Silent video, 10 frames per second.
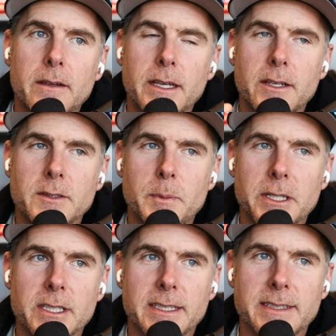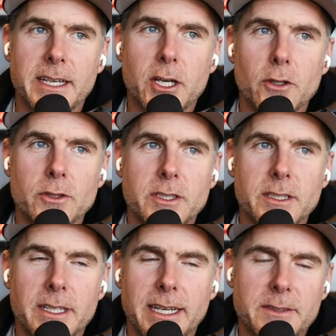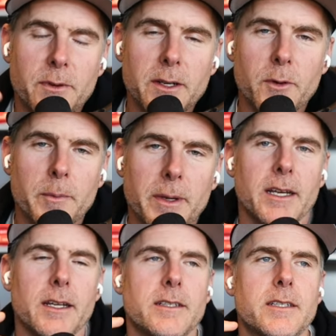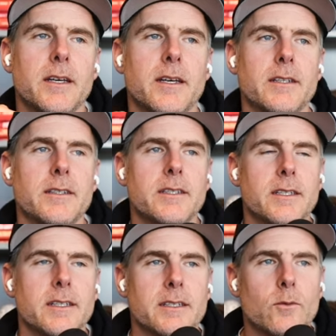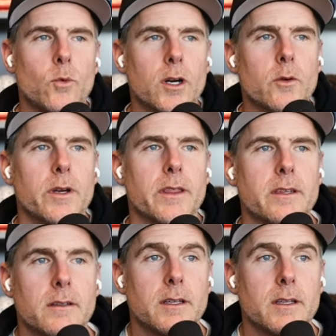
you know, especially as I coach, it's fun for me to work with